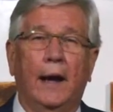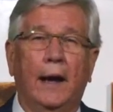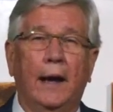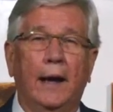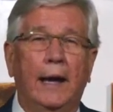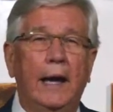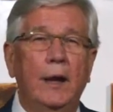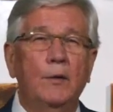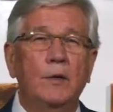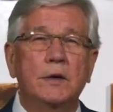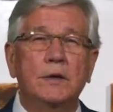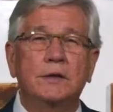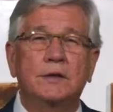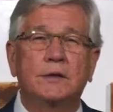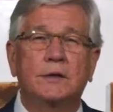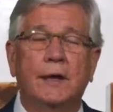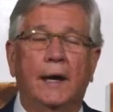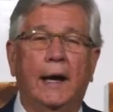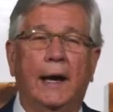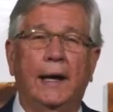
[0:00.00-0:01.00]
He
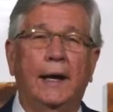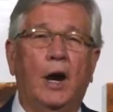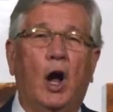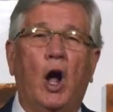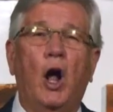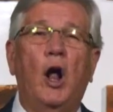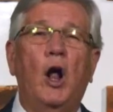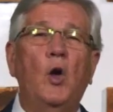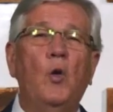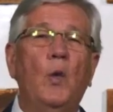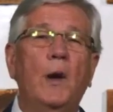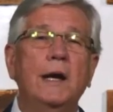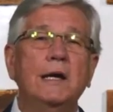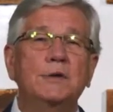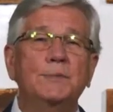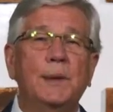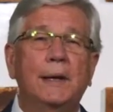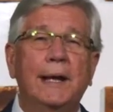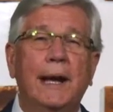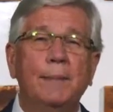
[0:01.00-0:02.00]
had always
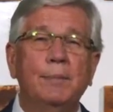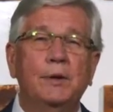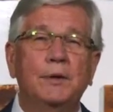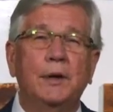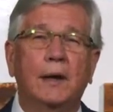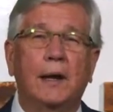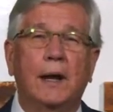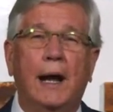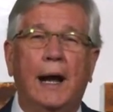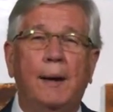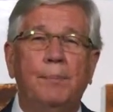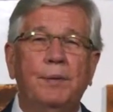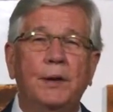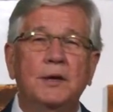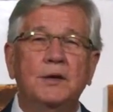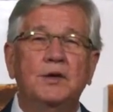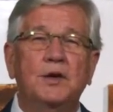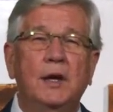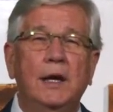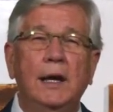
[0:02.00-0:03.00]
been able to
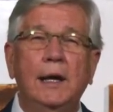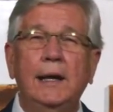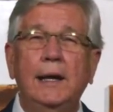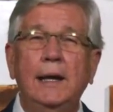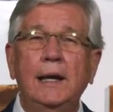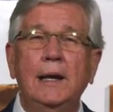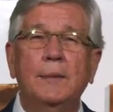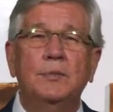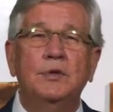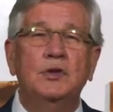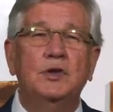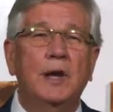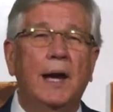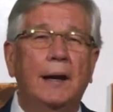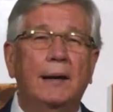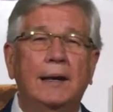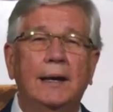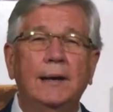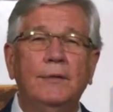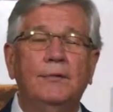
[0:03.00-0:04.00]
accomplish any
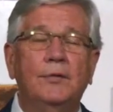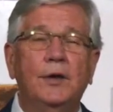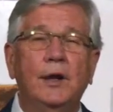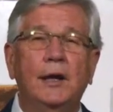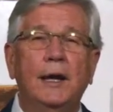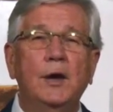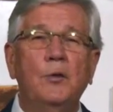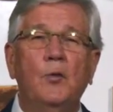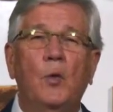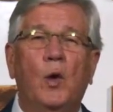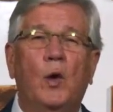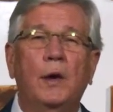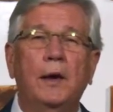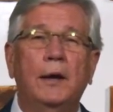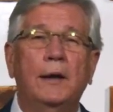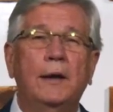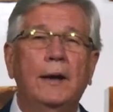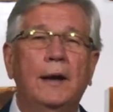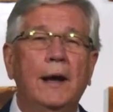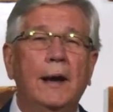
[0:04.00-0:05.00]
objective that he
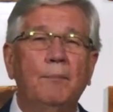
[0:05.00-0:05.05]
wanted